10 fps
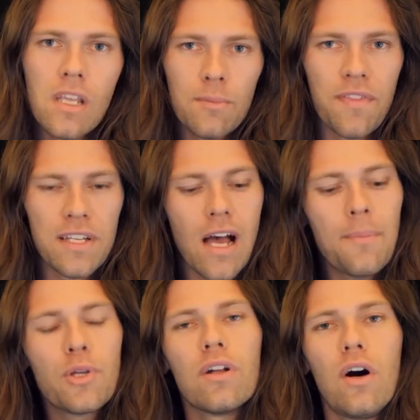But at the
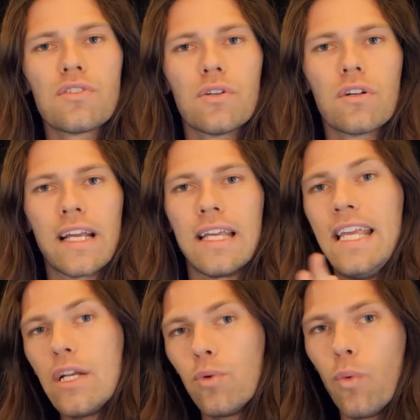top, you can also click
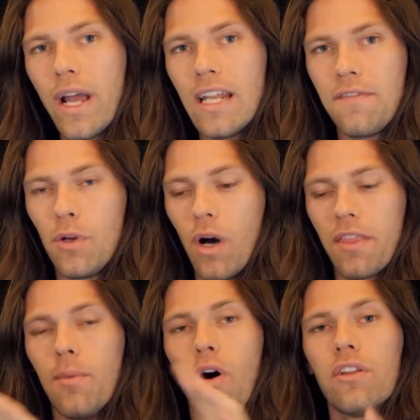equal weight if you want
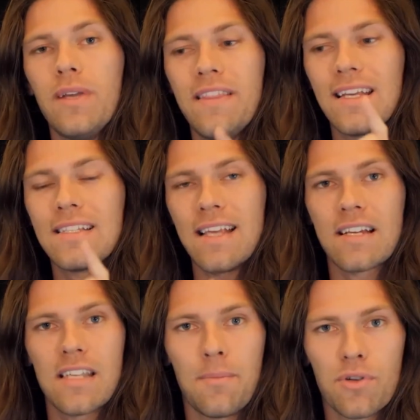them all to be the
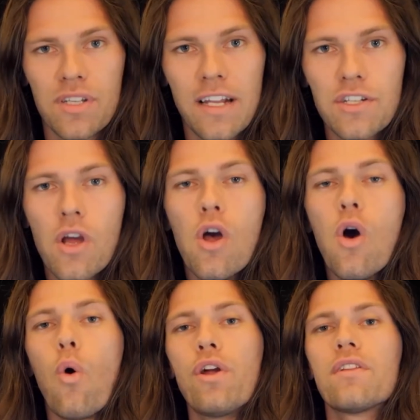exact same percentage,
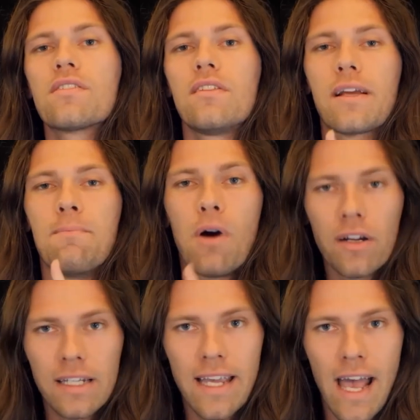or you can select
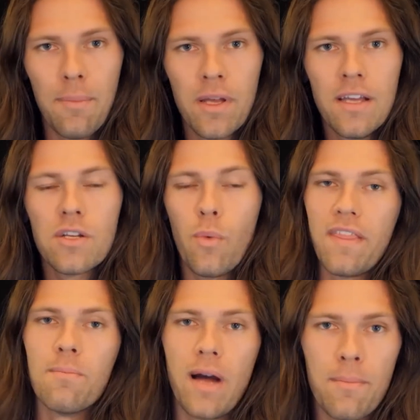market cap to weigh
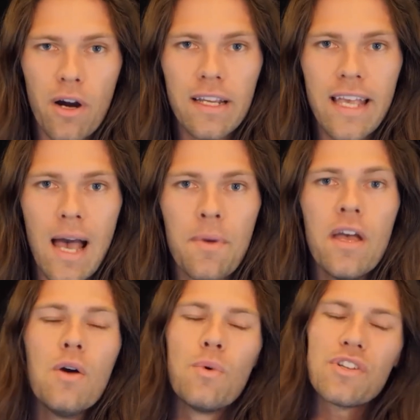them by market cap,
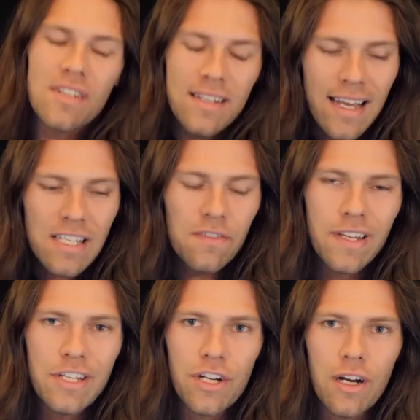which is a nice
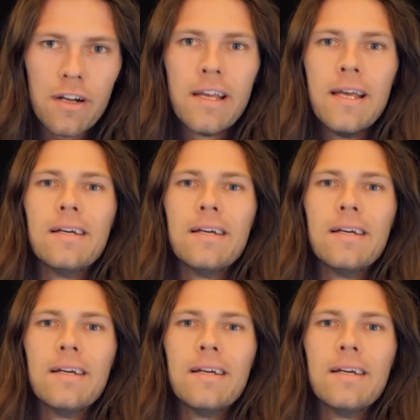feature,